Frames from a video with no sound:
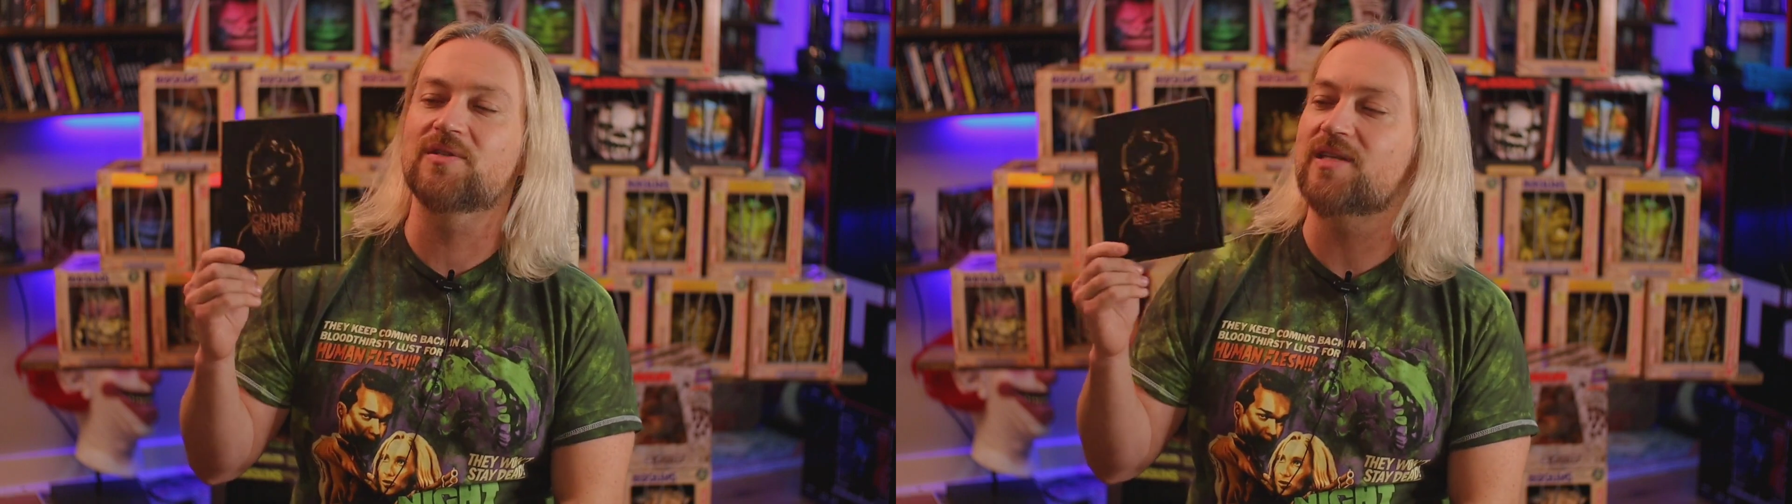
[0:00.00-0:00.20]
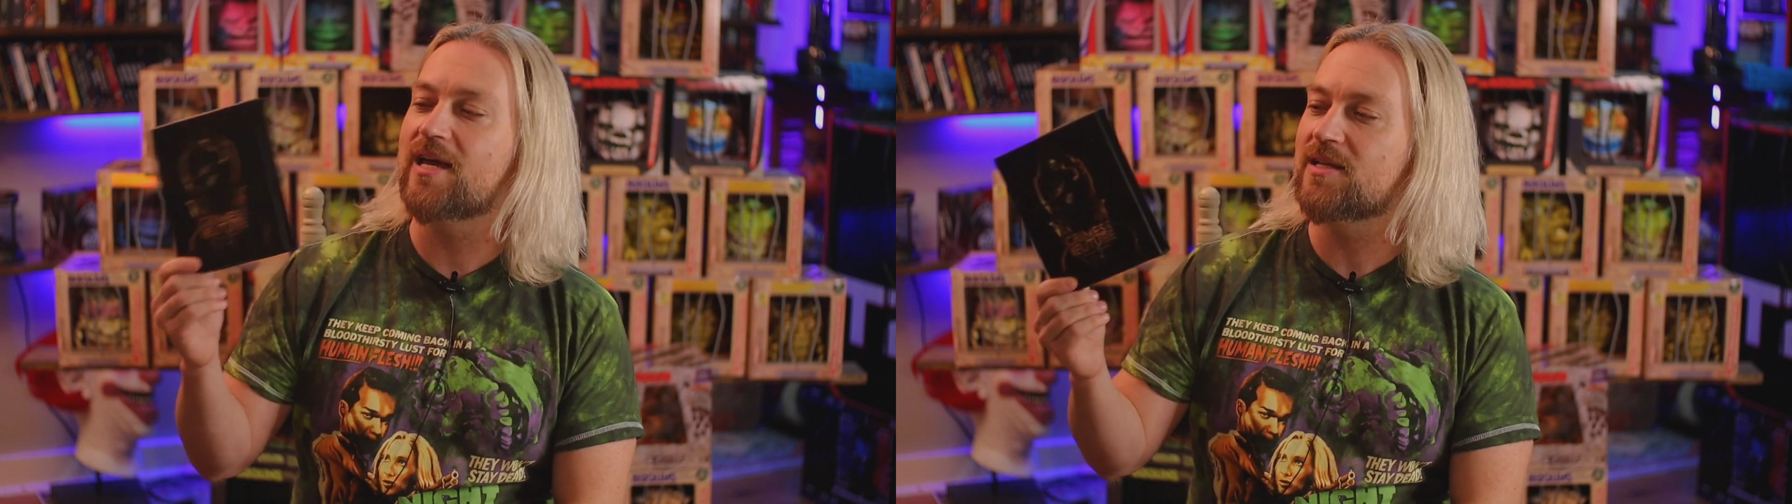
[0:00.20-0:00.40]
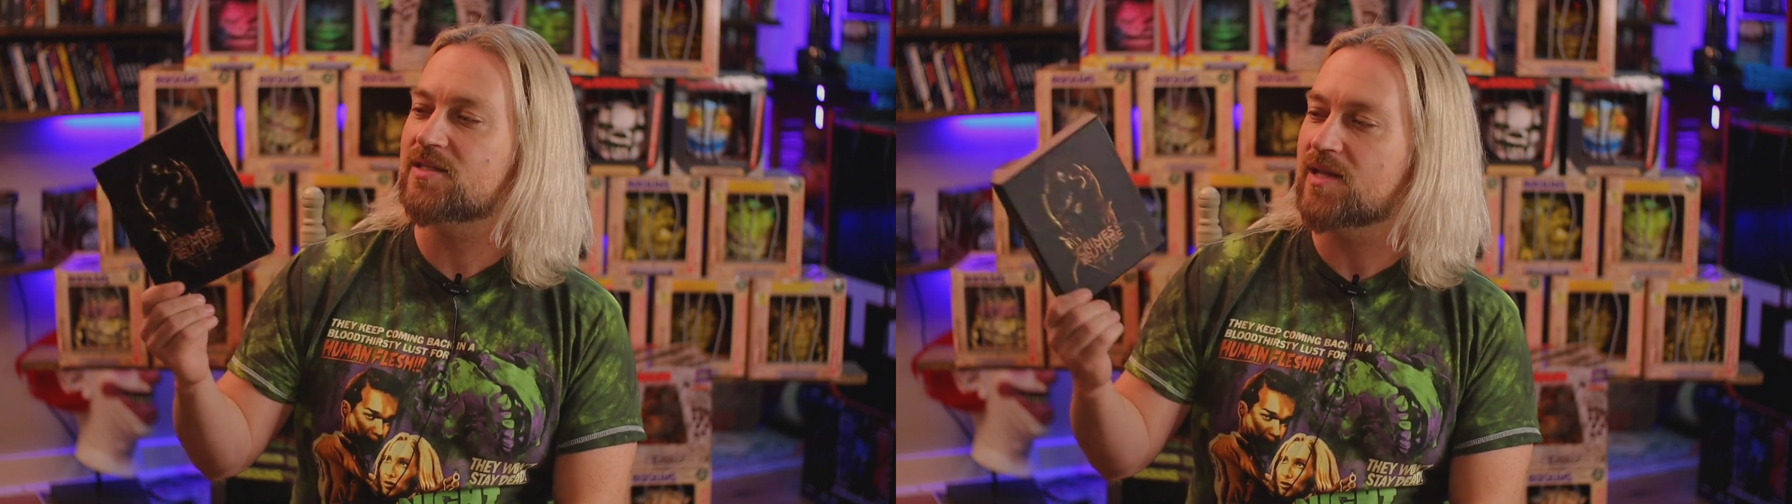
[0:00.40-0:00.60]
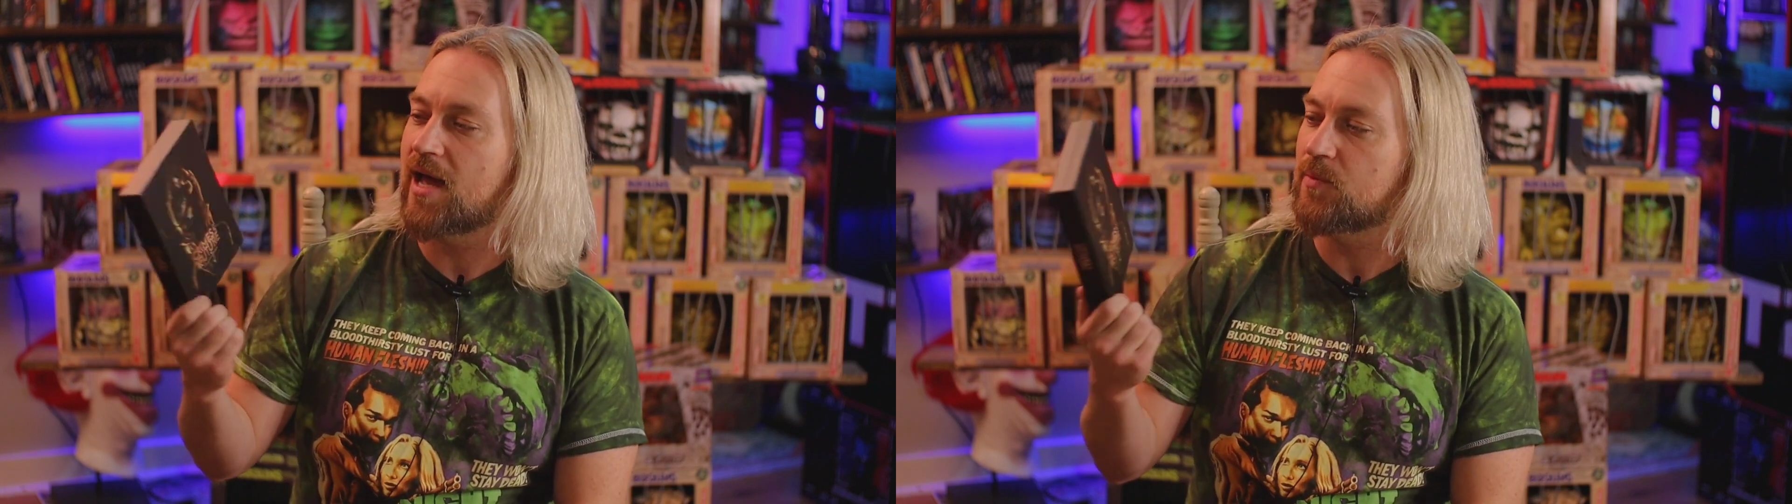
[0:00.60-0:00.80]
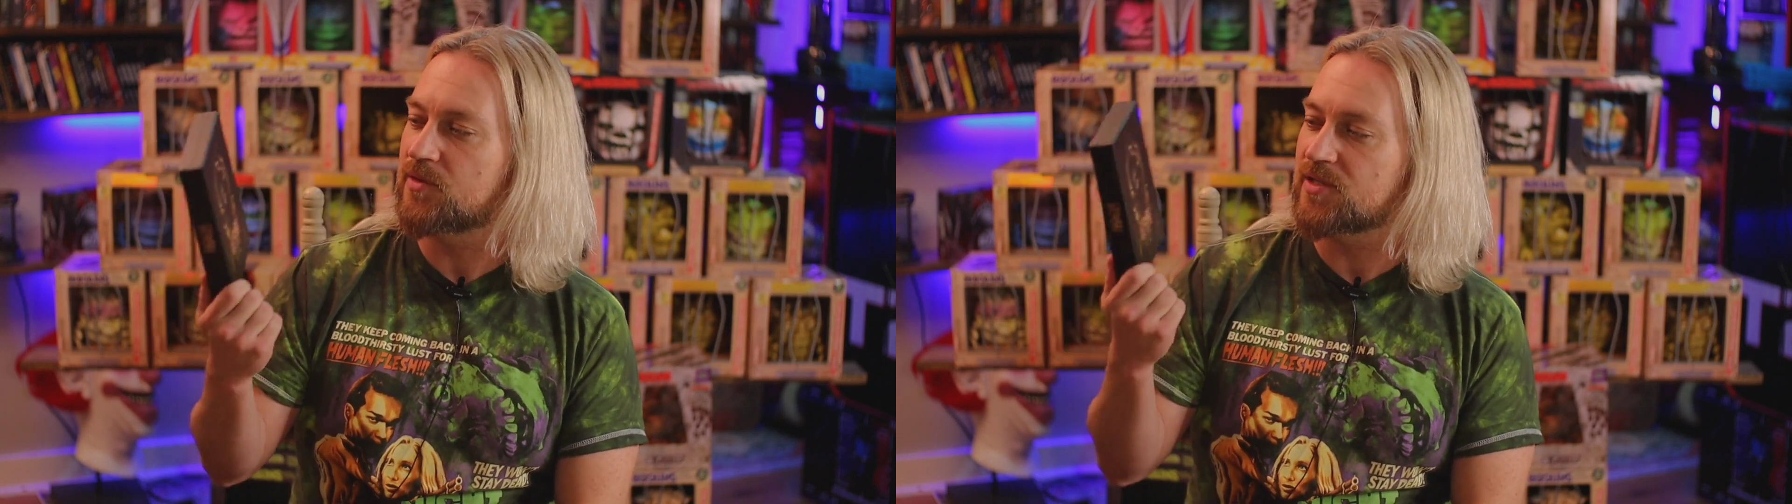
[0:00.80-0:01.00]
Second
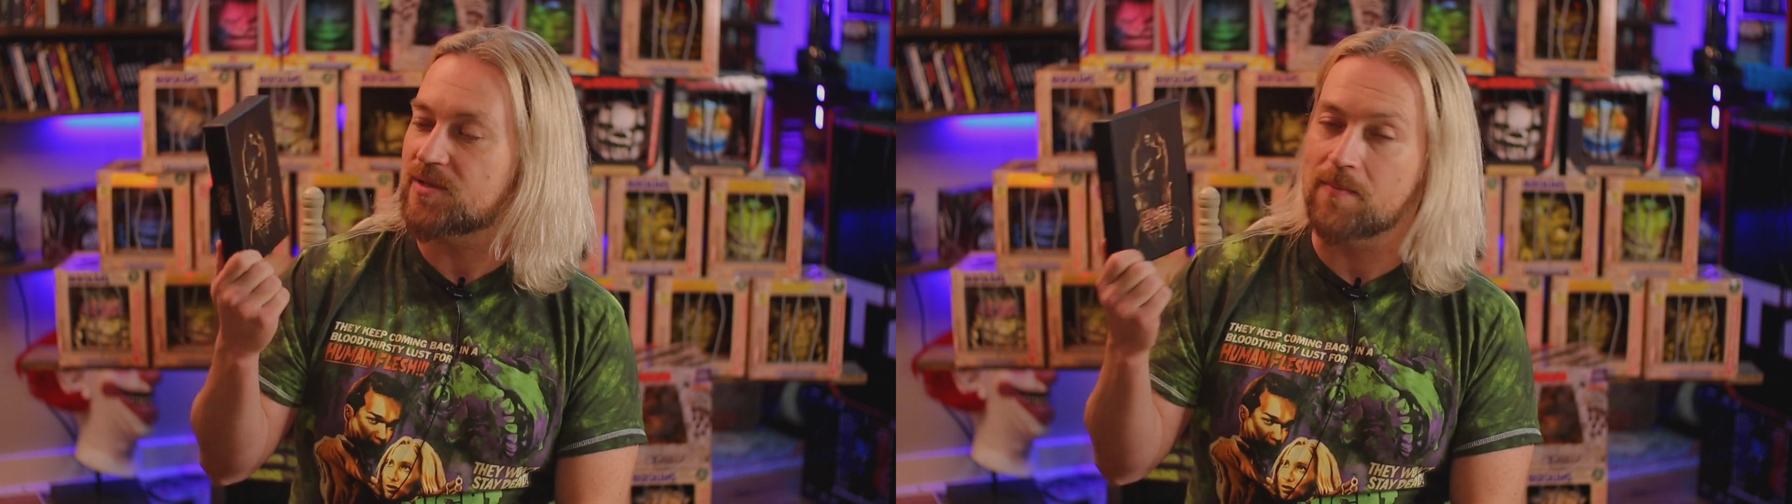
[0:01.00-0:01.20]
Sight with this